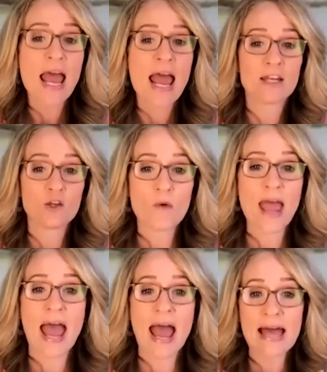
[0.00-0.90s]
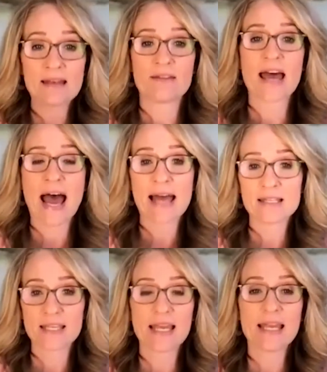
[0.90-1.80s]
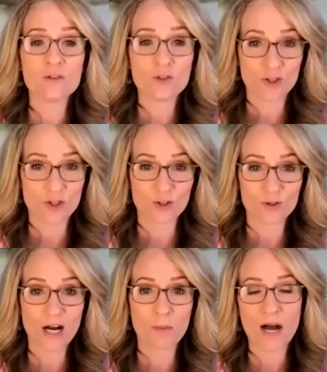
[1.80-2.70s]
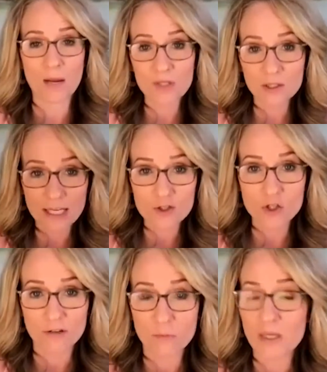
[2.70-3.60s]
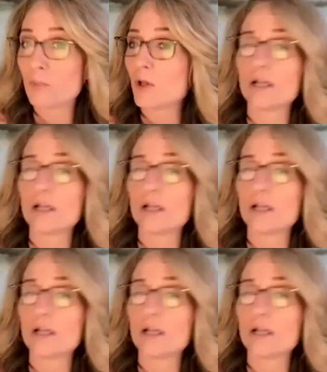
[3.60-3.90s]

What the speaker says: and you add that into a population of people,